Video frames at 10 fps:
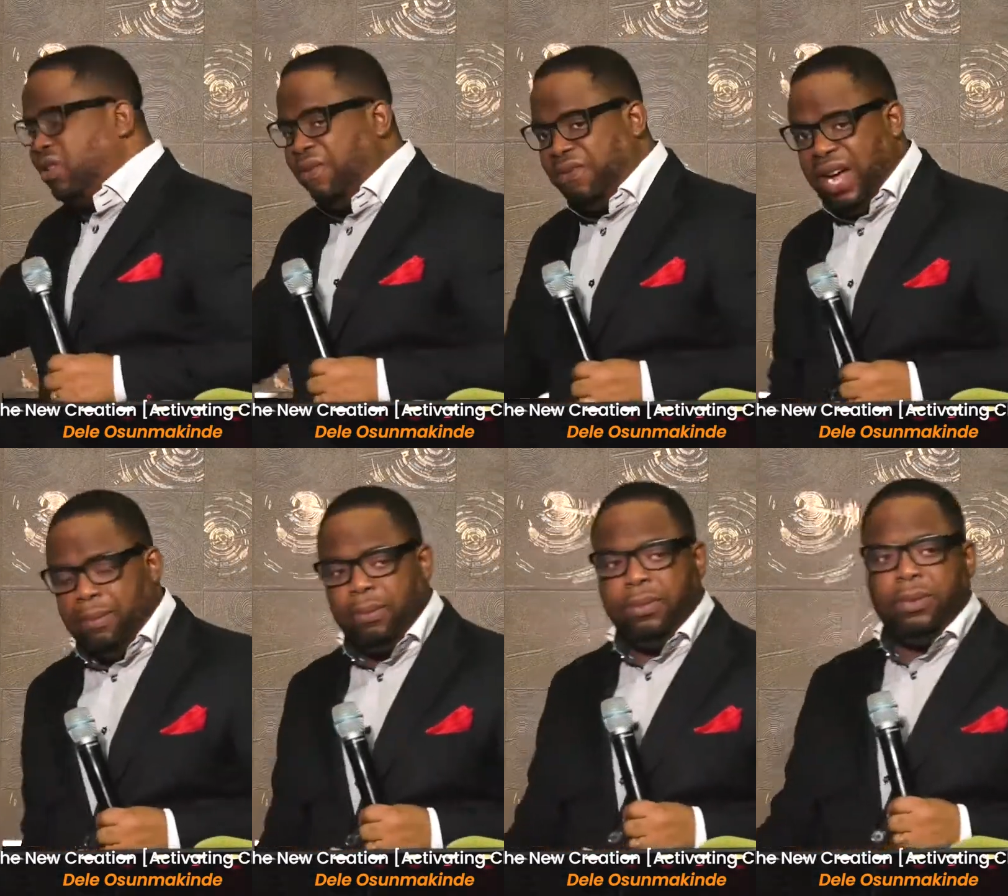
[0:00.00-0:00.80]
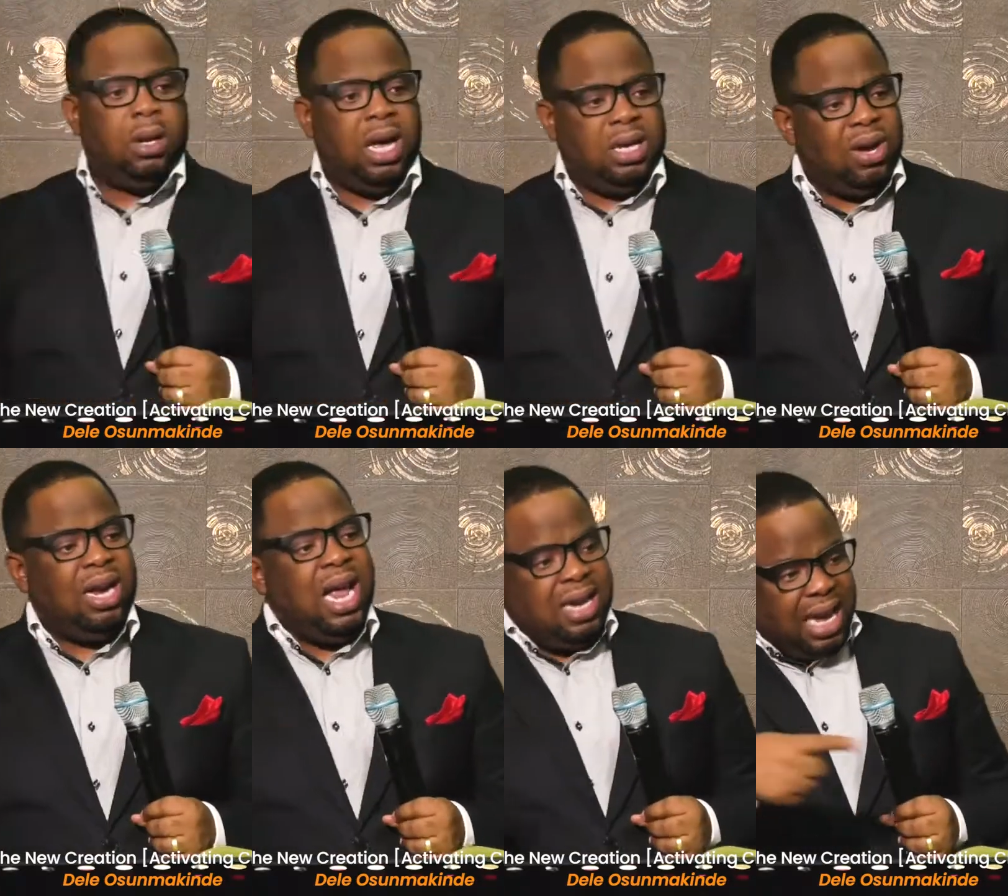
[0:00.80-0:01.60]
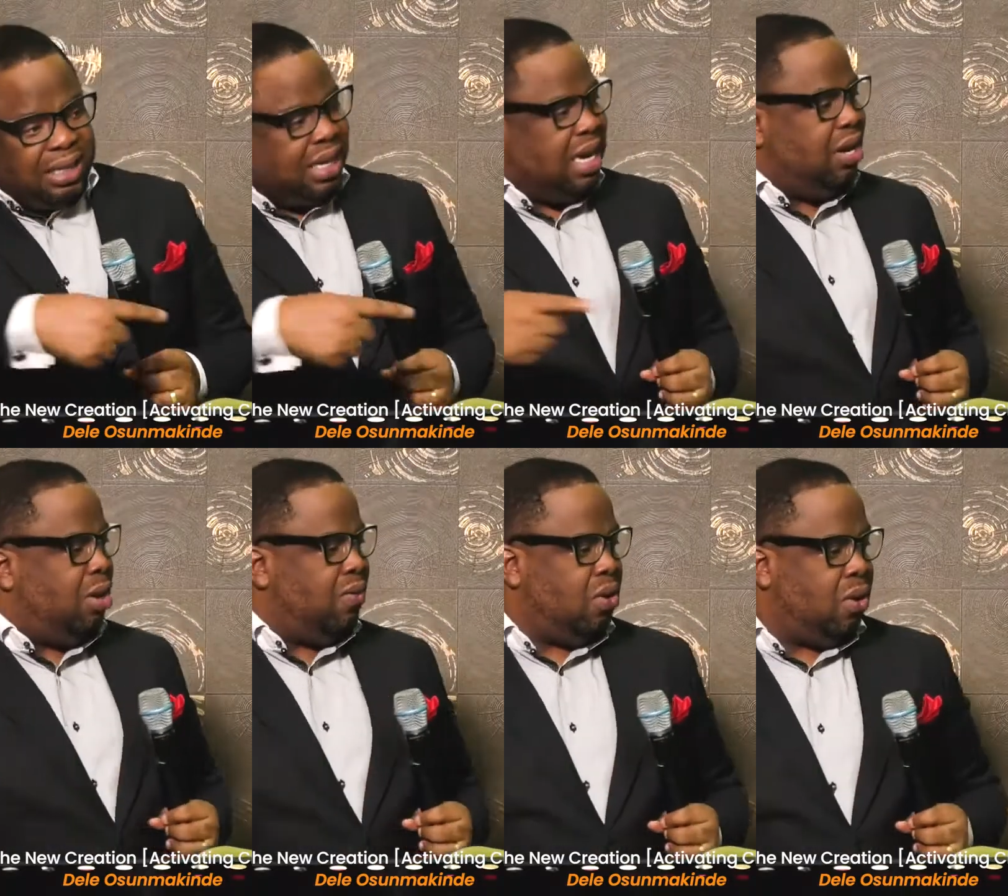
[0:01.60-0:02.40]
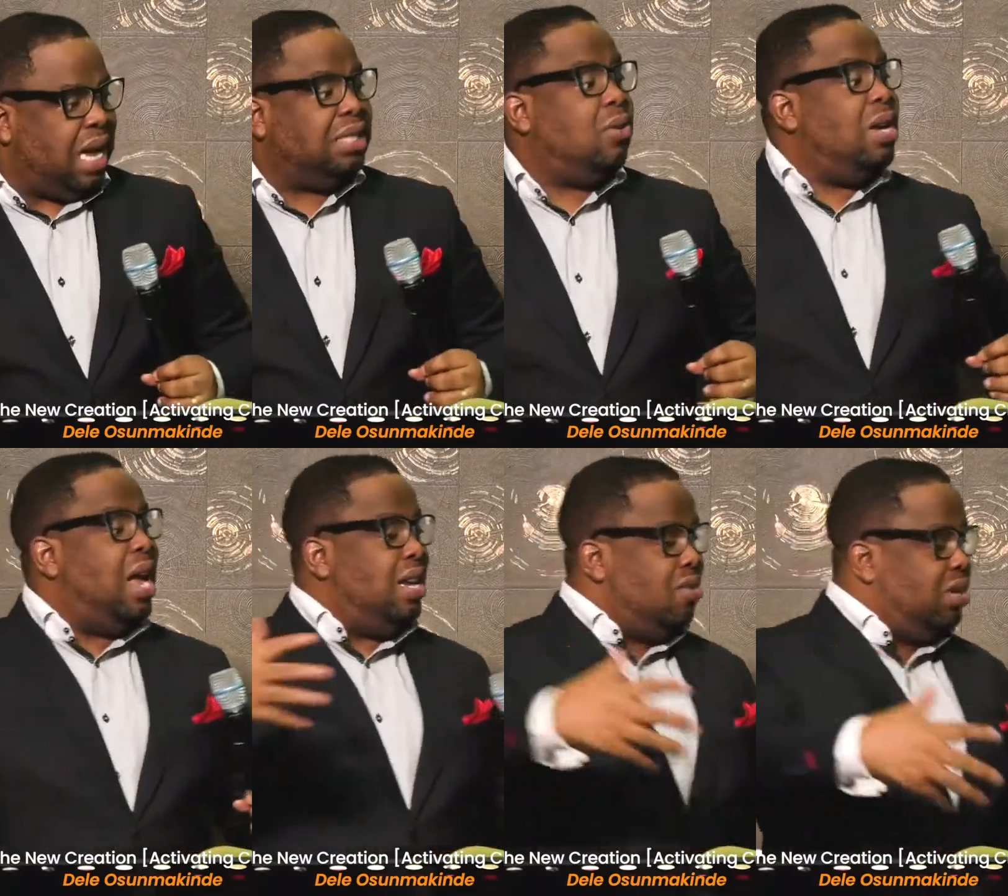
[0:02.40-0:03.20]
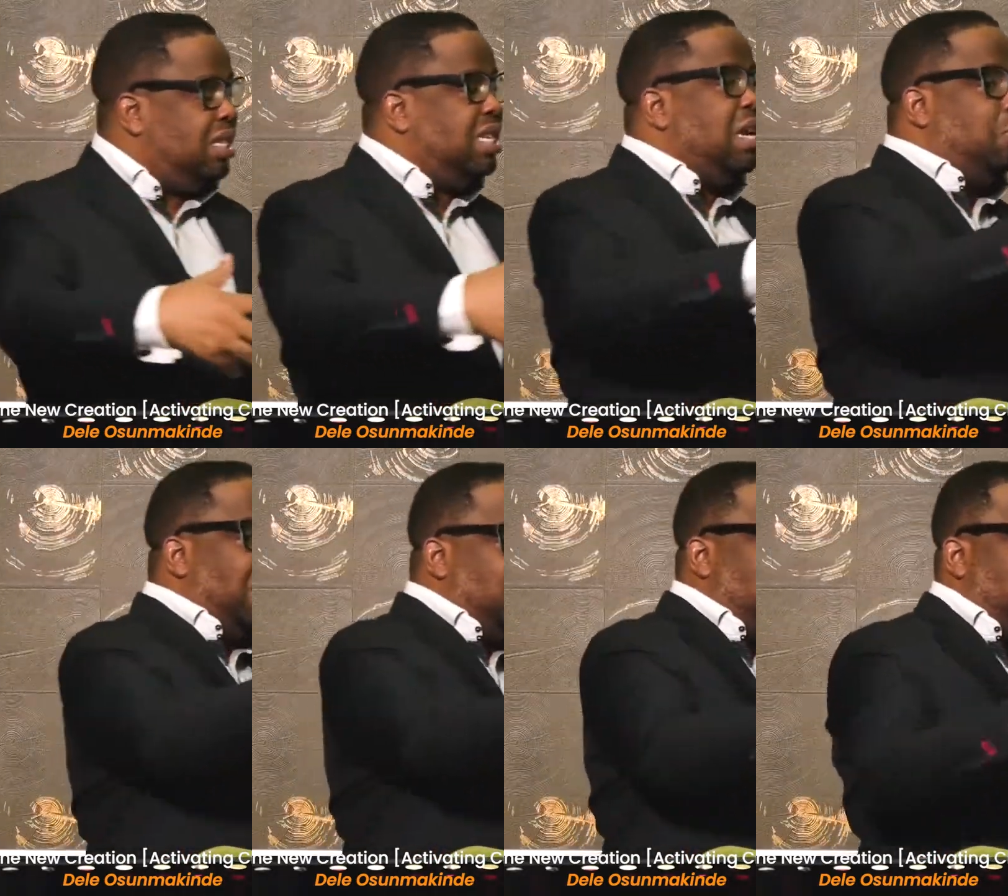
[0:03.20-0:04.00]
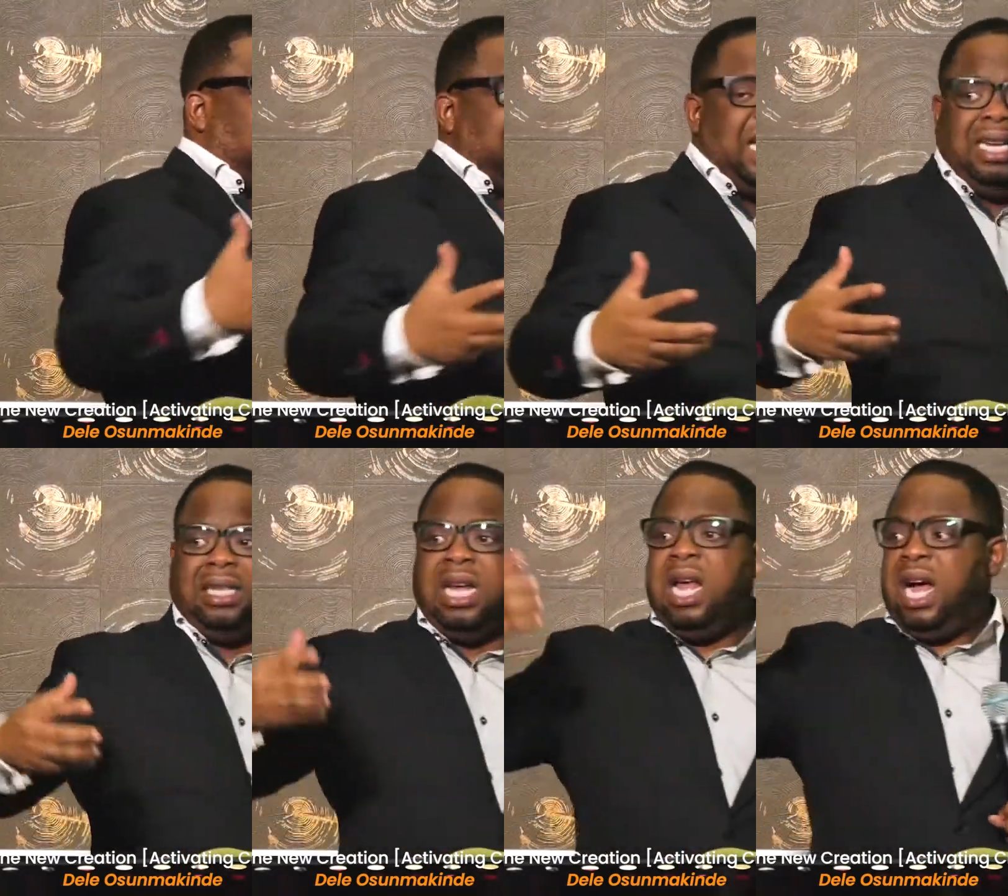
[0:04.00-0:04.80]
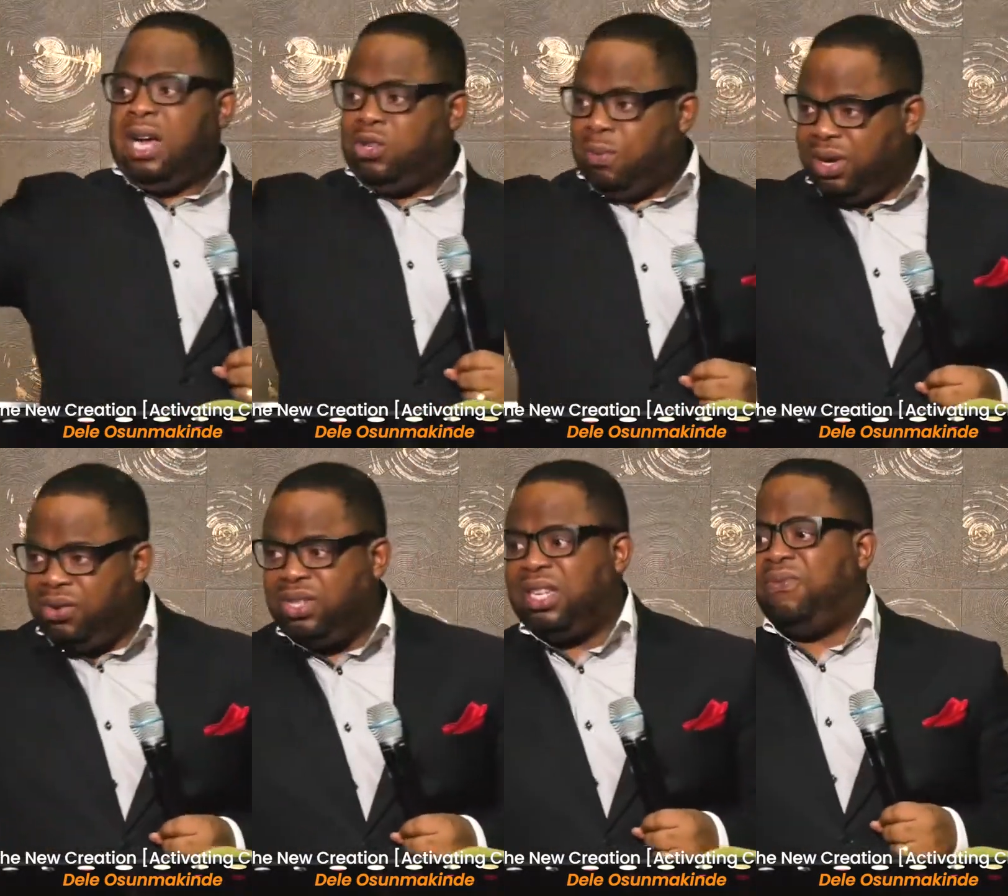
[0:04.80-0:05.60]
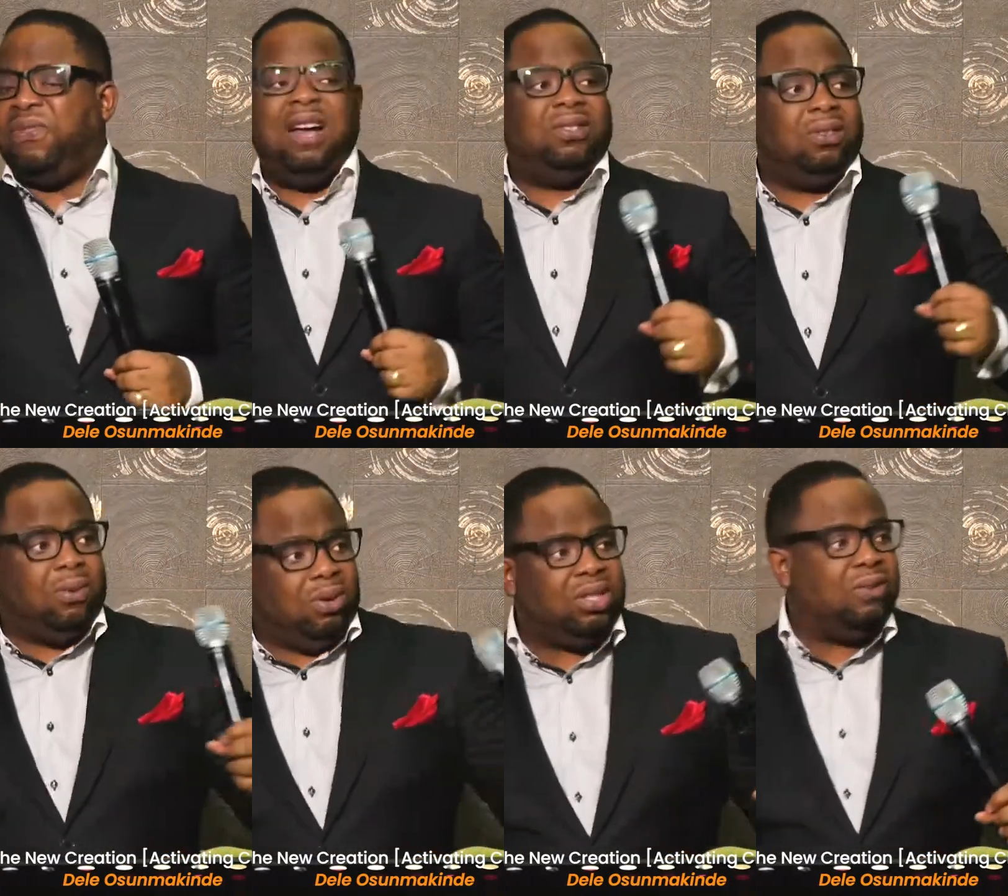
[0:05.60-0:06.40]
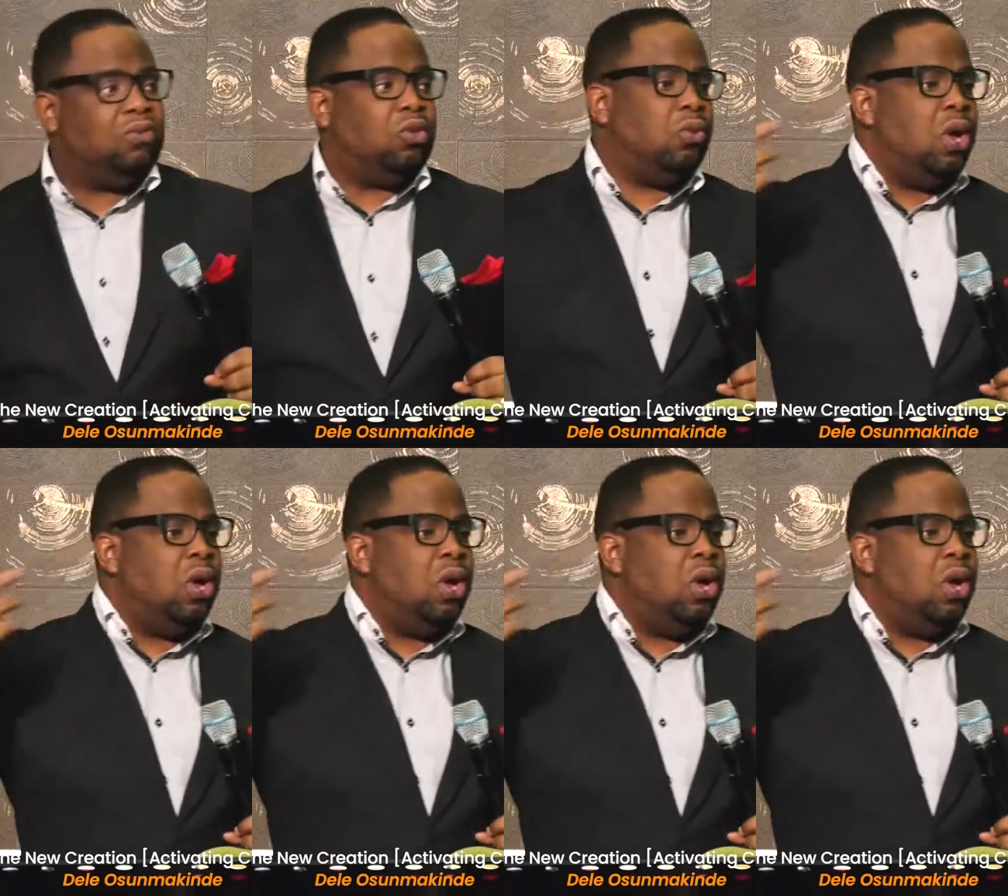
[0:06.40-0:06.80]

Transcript: to the farm, and you are like, that's the kingdom of God. That's why you are noticing the parable of the talent. How somebody received 5, somebody received 2,